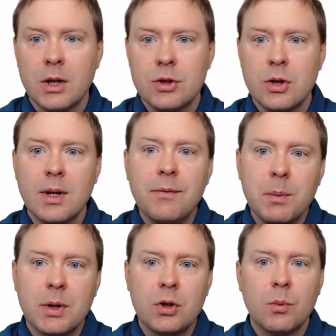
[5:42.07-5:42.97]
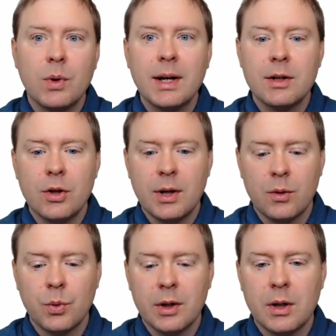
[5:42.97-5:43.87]
So if you become really good
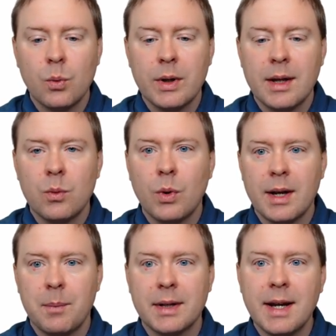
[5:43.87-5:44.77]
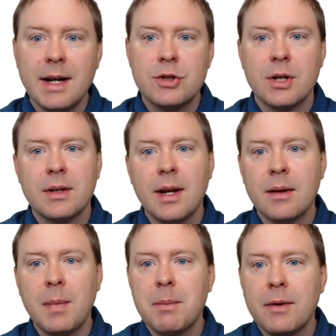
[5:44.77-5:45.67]
at working within one application,
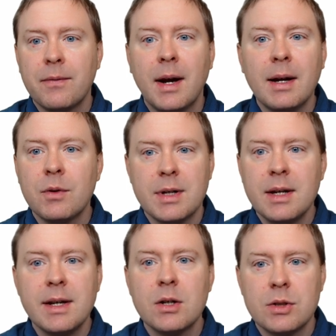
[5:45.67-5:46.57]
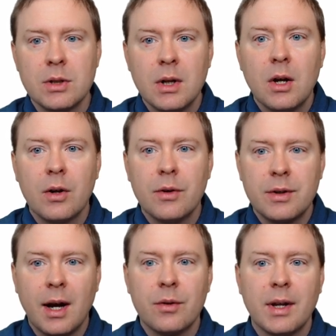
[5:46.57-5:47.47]
then maybe 5 or 10 years
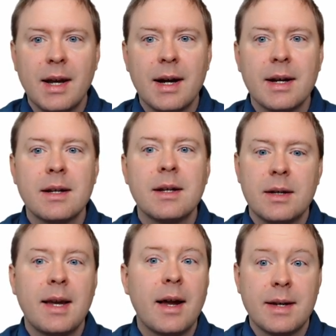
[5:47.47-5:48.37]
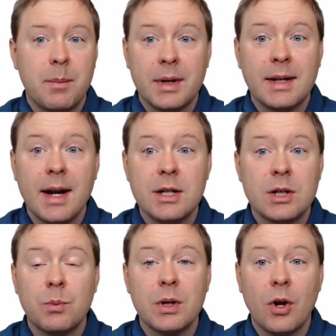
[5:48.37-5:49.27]
down the line, that
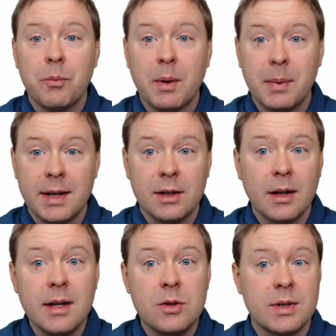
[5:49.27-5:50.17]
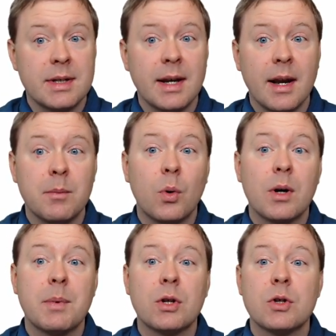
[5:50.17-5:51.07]
application will not be particularly interesting
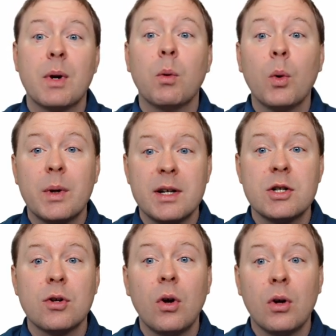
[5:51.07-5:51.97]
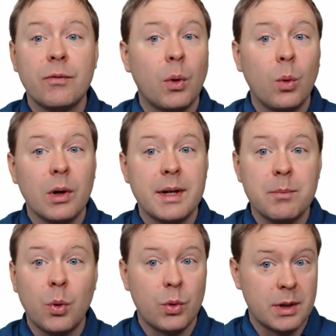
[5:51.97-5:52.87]
anymore because we have already solved all the
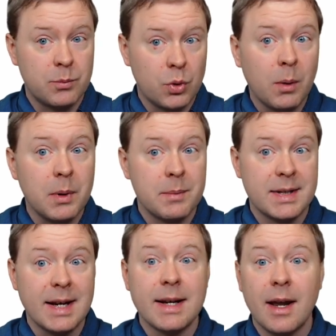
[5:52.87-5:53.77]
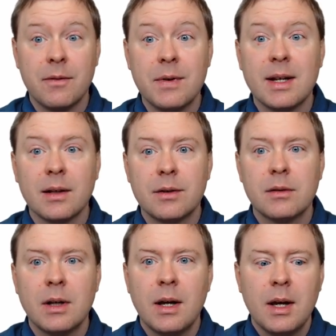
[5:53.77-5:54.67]
important problems in that field.
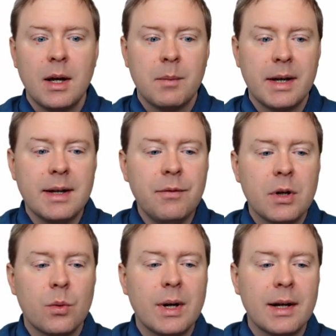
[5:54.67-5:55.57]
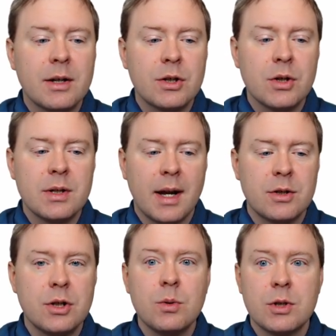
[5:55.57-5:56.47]
But if you are really good
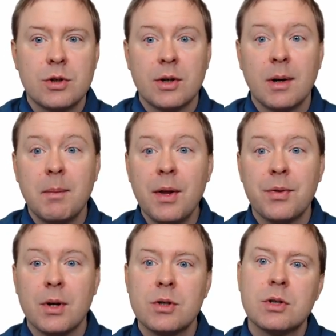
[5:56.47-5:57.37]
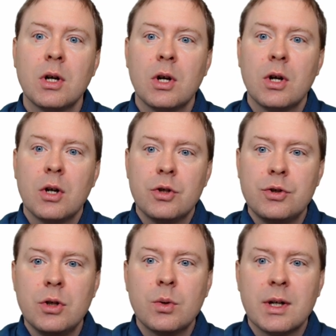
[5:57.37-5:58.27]
at using certain methods,
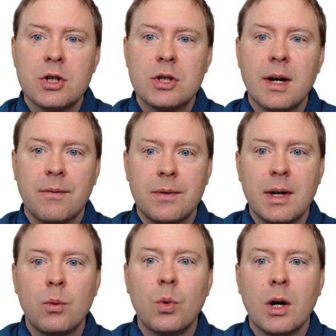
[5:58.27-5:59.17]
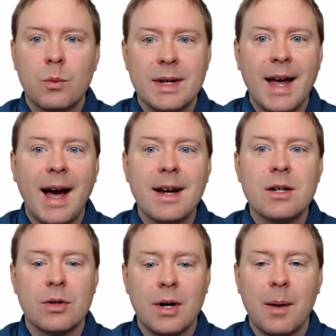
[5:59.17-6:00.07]
you can shift and work with
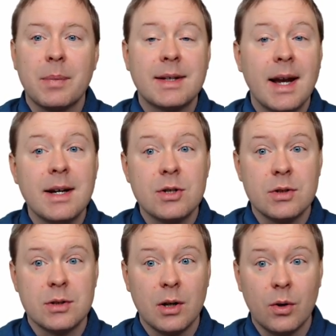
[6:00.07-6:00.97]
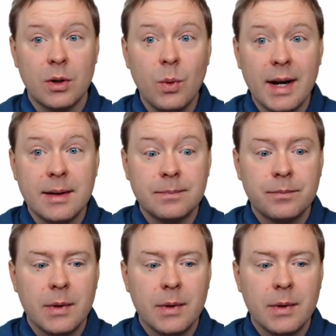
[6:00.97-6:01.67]
other applications along the way.